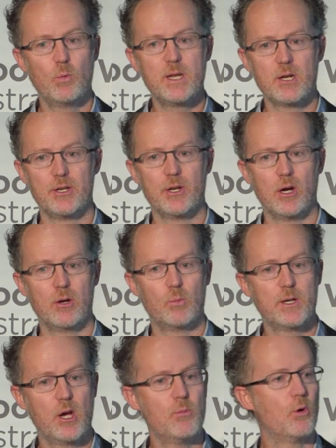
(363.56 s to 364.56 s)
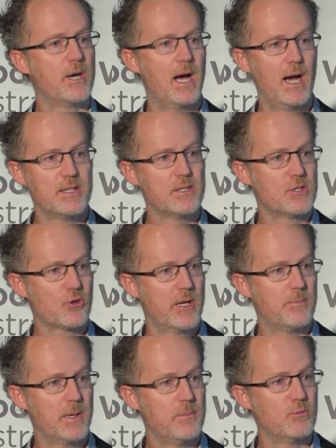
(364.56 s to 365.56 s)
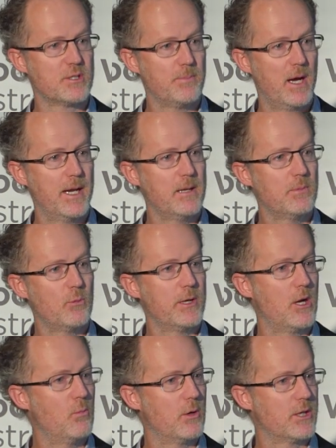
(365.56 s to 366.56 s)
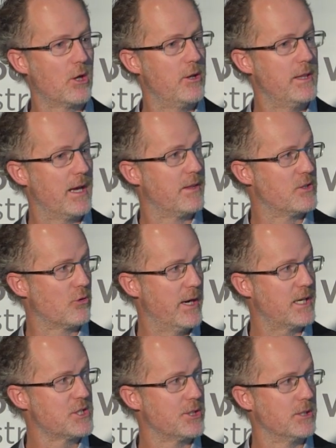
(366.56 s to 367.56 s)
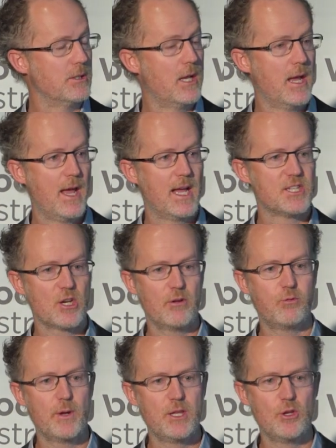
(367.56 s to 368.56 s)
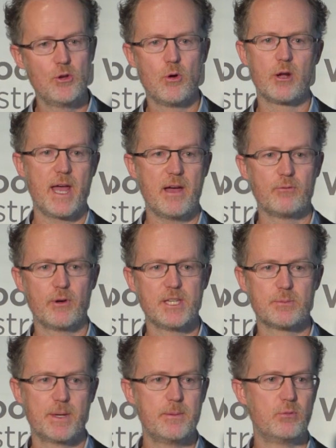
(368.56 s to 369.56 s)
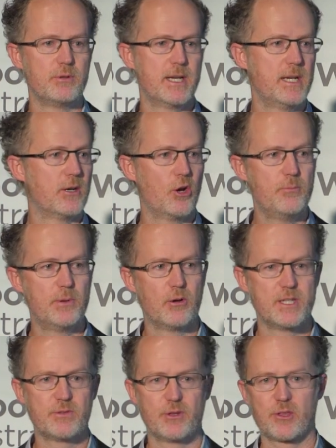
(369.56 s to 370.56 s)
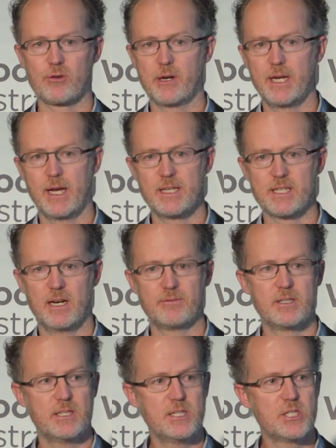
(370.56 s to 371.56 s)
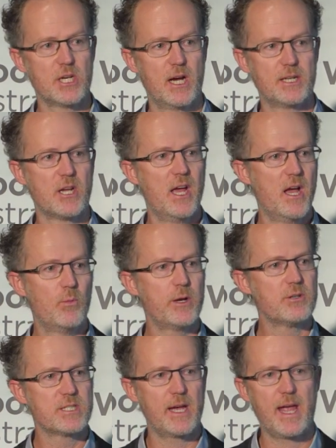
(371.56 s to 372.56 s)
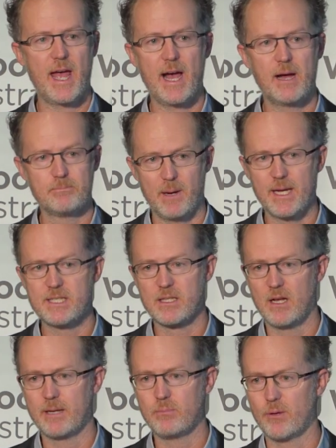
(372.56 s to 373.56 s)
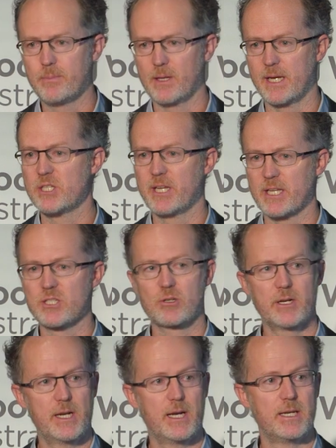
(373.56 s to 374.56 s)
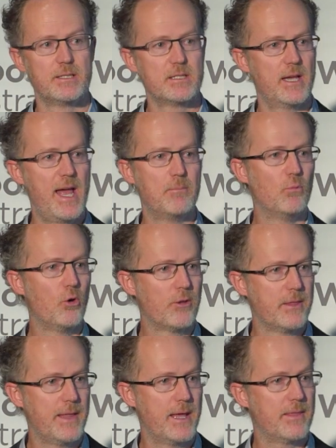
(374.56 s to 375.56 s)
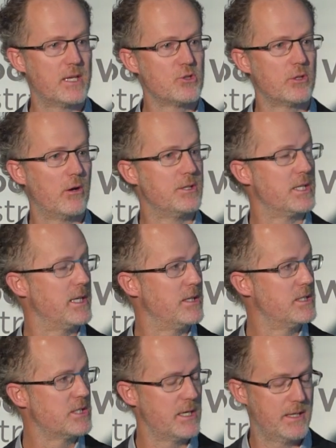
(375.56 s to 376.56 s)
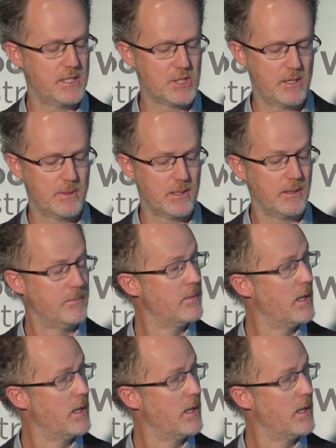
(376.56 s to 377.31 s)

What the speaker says: we don't know. We don't want to under-treat people's pain, but we don't want to go in the other direction. And so if we knew on average people needed opioids for 3 days after discharge, we could say our baseline population gets 3 days, and more than that, they should go and see their GP.